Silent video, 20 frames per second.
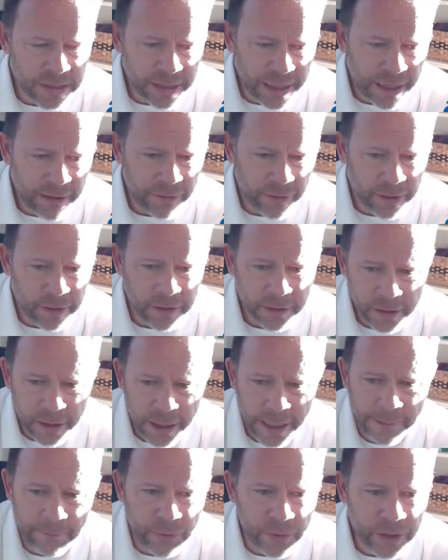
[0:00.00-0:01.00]
together,
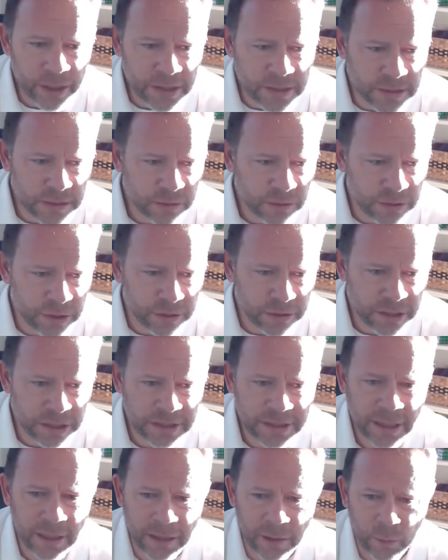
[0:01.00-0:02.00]
and pretty soon you're
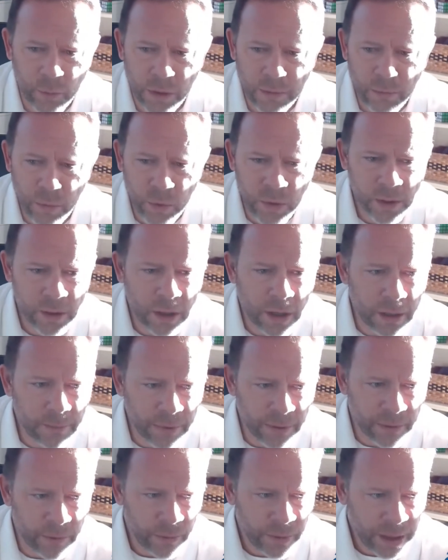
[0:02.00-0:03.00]
detailing 1 more car
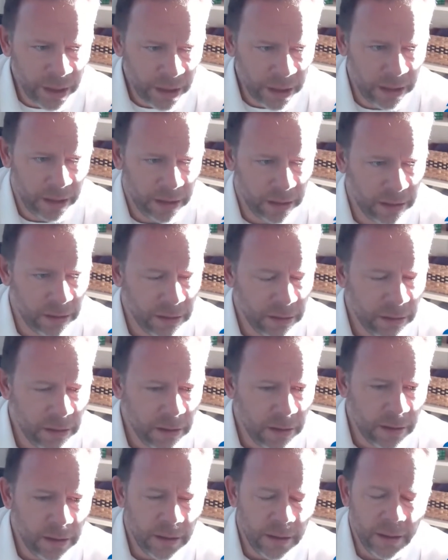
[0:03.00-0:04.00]
per week.
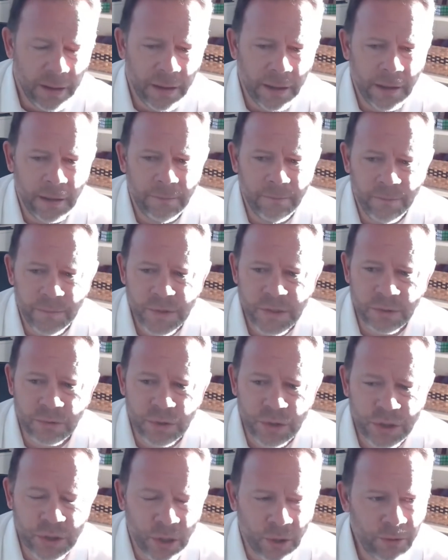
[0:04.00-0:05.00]
So
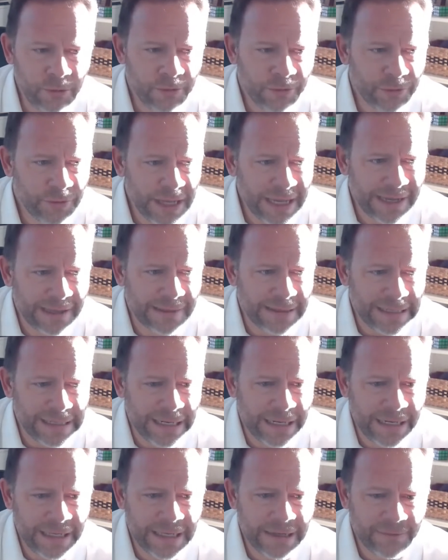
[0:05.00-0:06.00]
don't think that
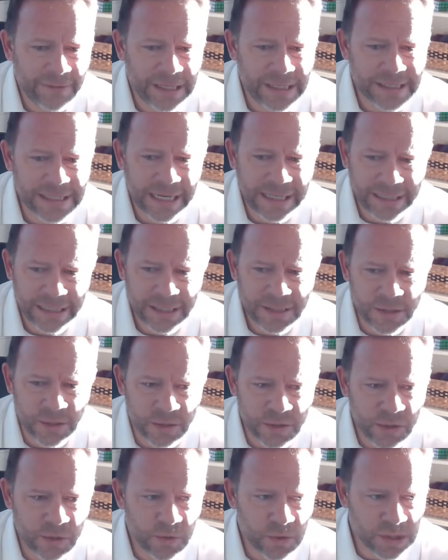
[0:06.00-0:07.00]
any of these ideas
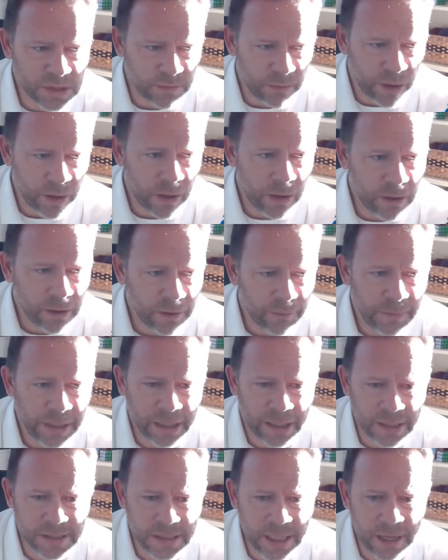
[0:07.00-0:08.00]
are too small,
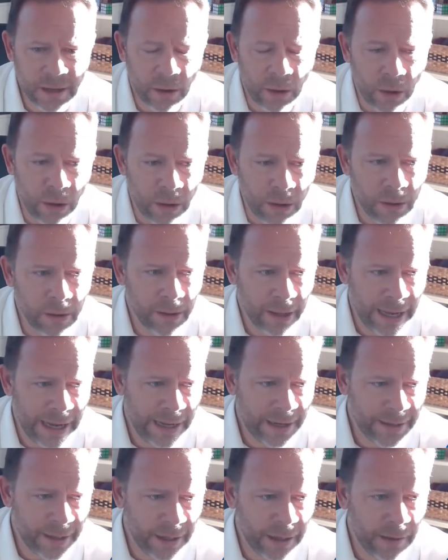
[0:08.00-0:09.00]
because they all
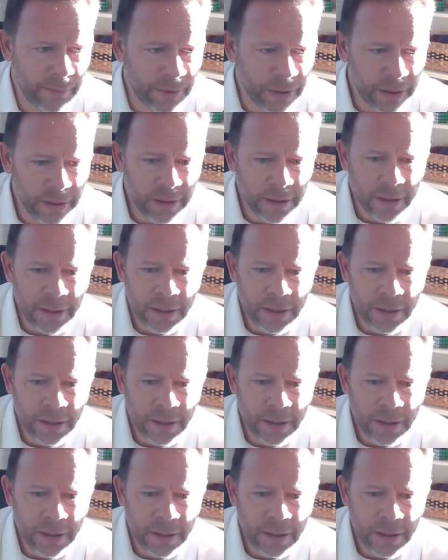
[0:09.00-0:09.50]
add up.